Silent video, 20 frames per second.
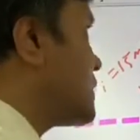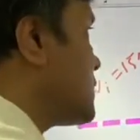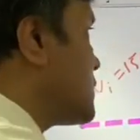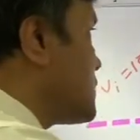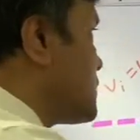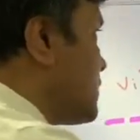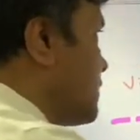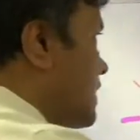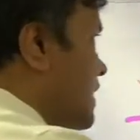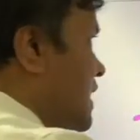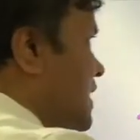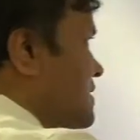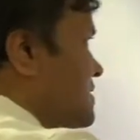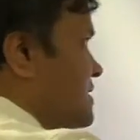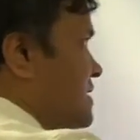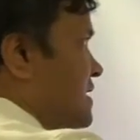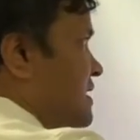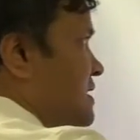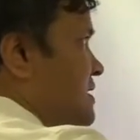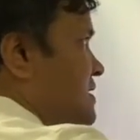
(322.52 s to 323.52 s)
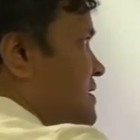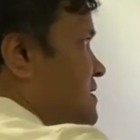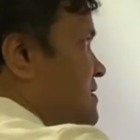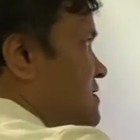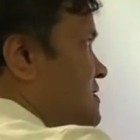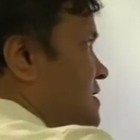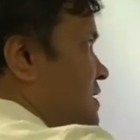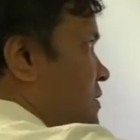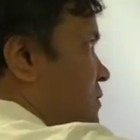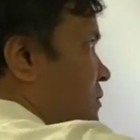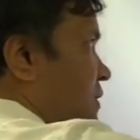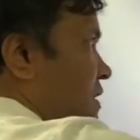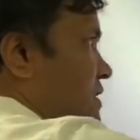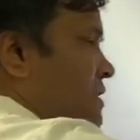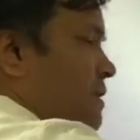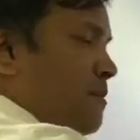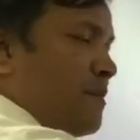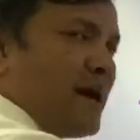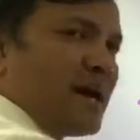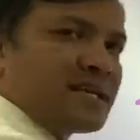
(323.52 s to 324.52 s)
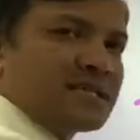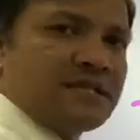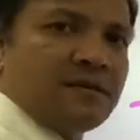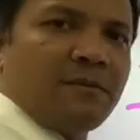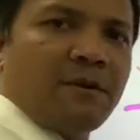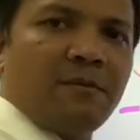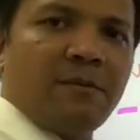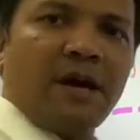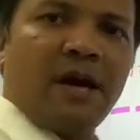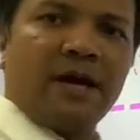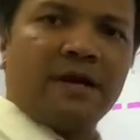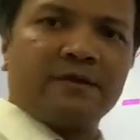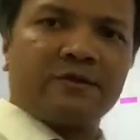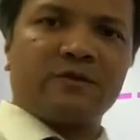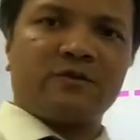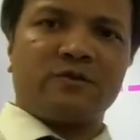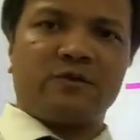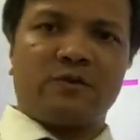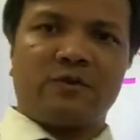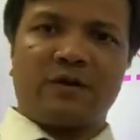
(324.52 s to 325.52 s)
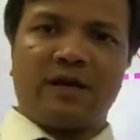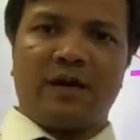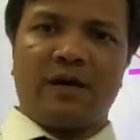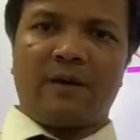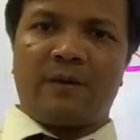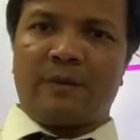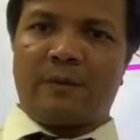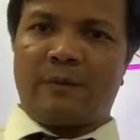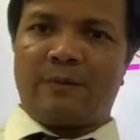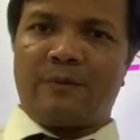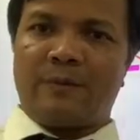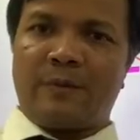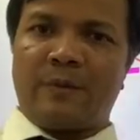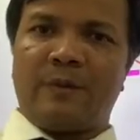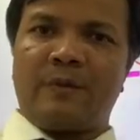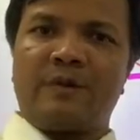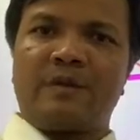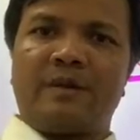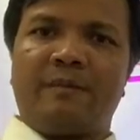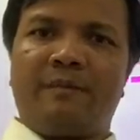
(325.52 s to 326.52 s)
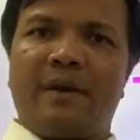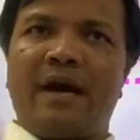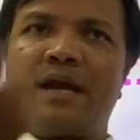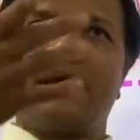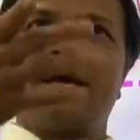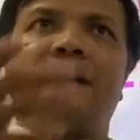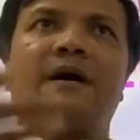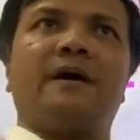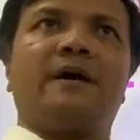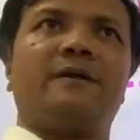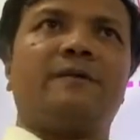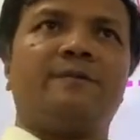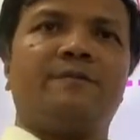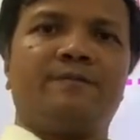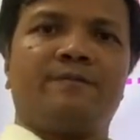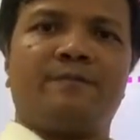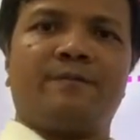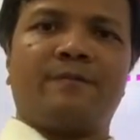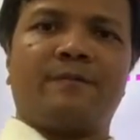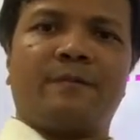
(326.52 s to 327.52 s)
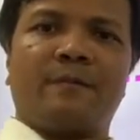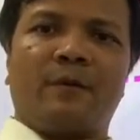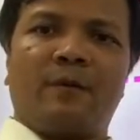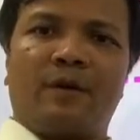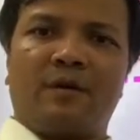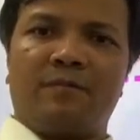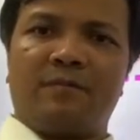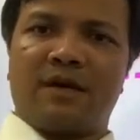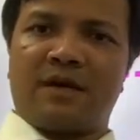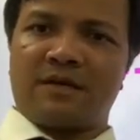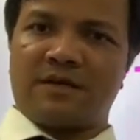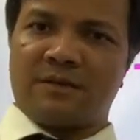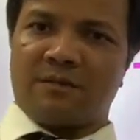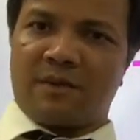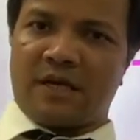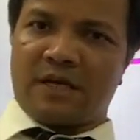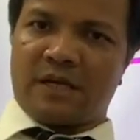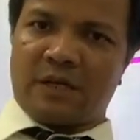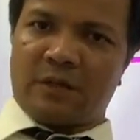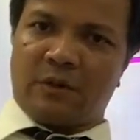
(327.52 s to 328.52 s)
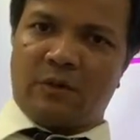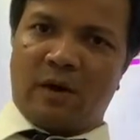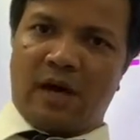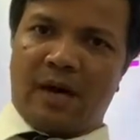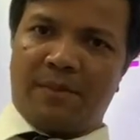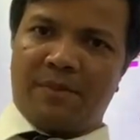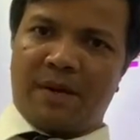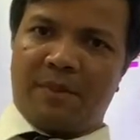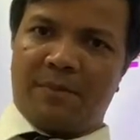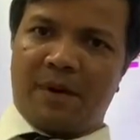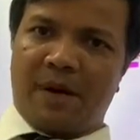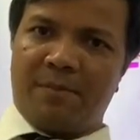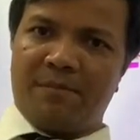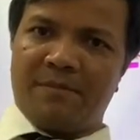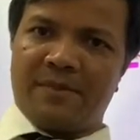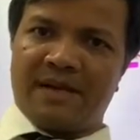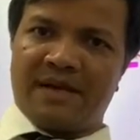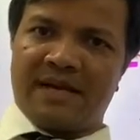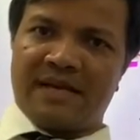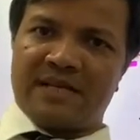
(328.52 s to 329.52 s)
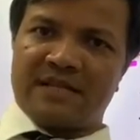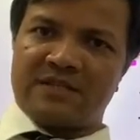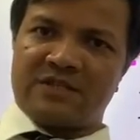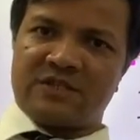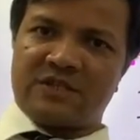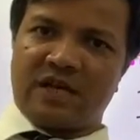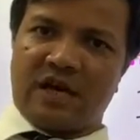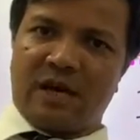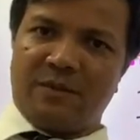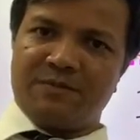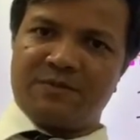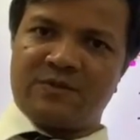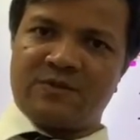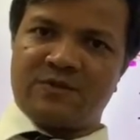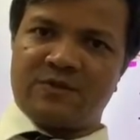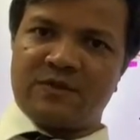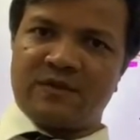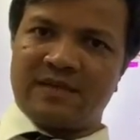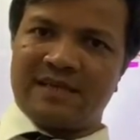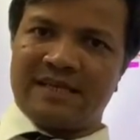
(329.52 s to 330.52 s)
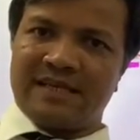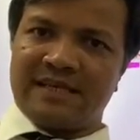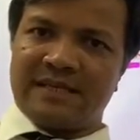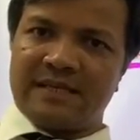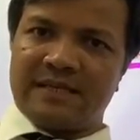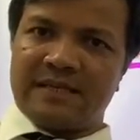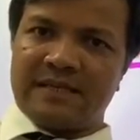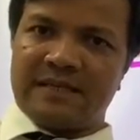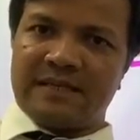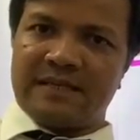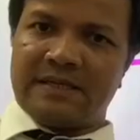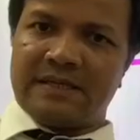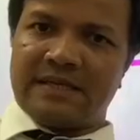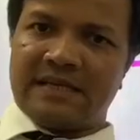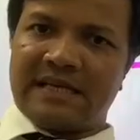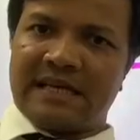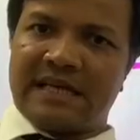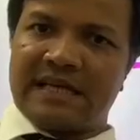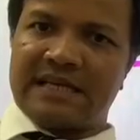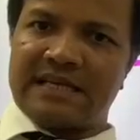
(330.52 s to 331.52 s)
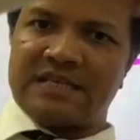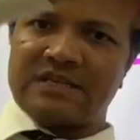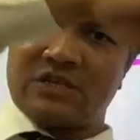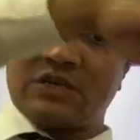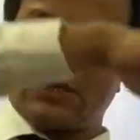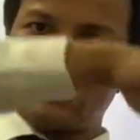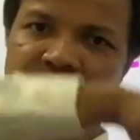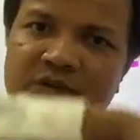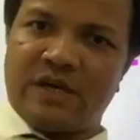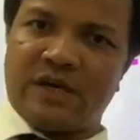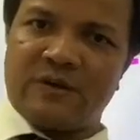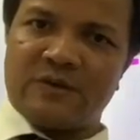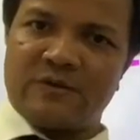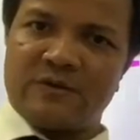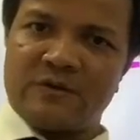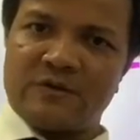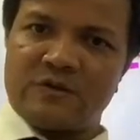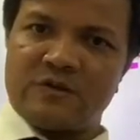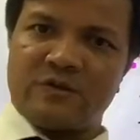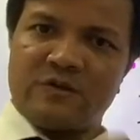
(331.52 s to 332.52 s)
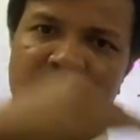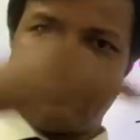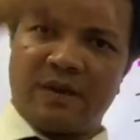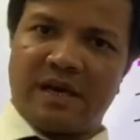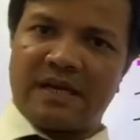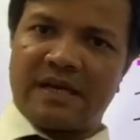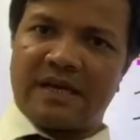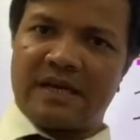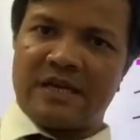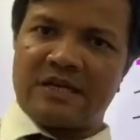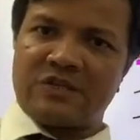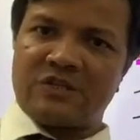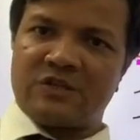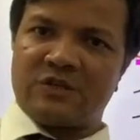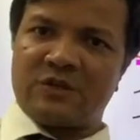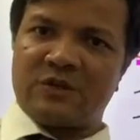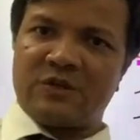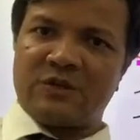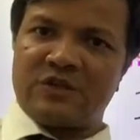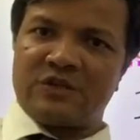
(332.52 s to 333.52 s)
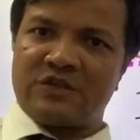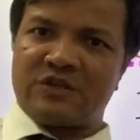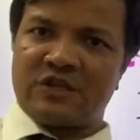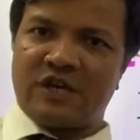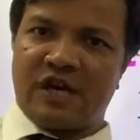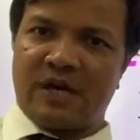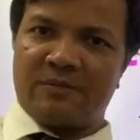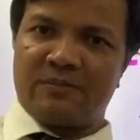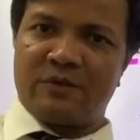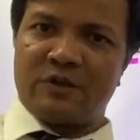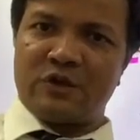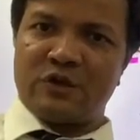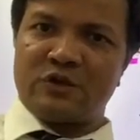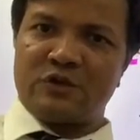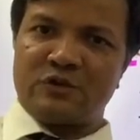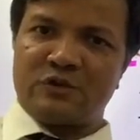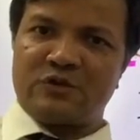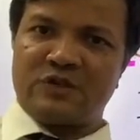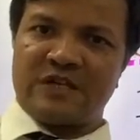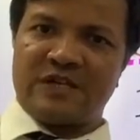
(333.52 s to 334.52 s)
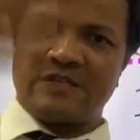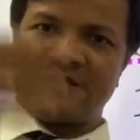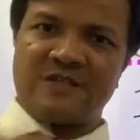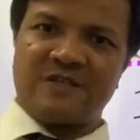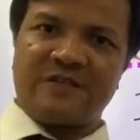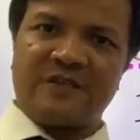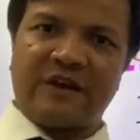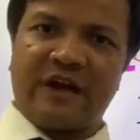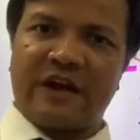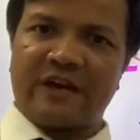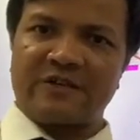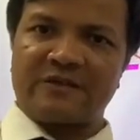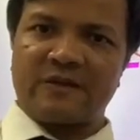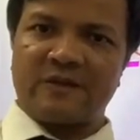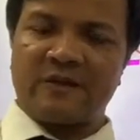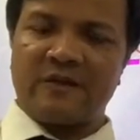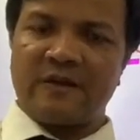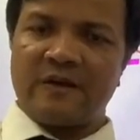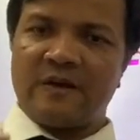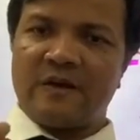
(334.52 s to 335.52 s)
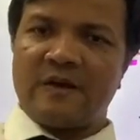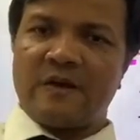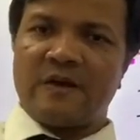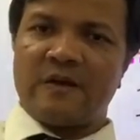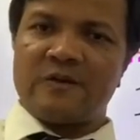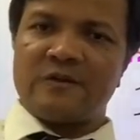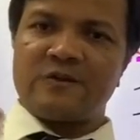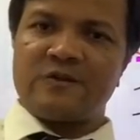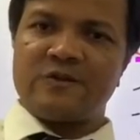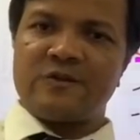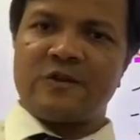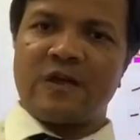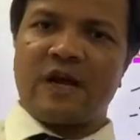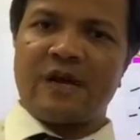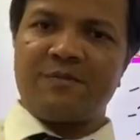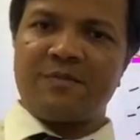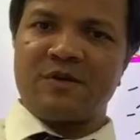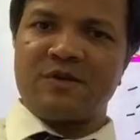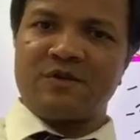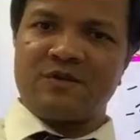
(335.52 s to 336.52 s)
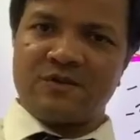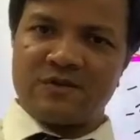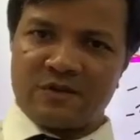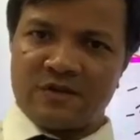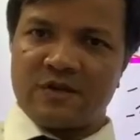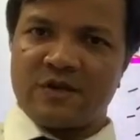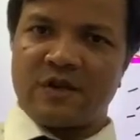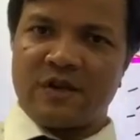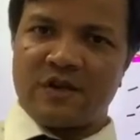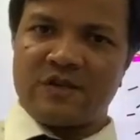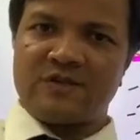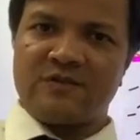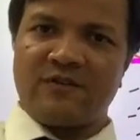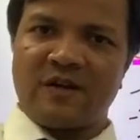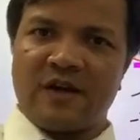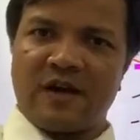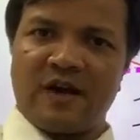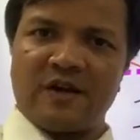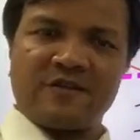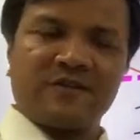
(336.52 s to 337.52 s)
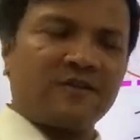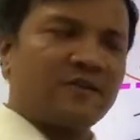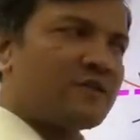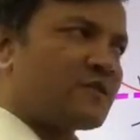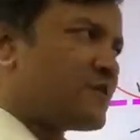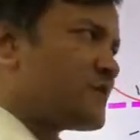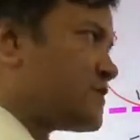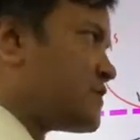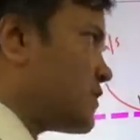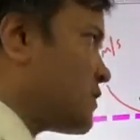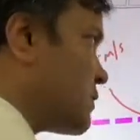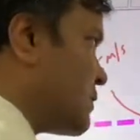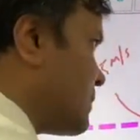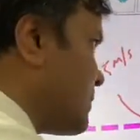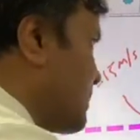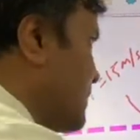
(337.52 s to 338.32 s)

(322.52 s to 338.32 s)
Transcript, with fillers: So velocity is zero at the maximum height. So the the marker when marker go up up up it stops and is go down. So the marker has to stop to change the direction. So that means its velocity is zero.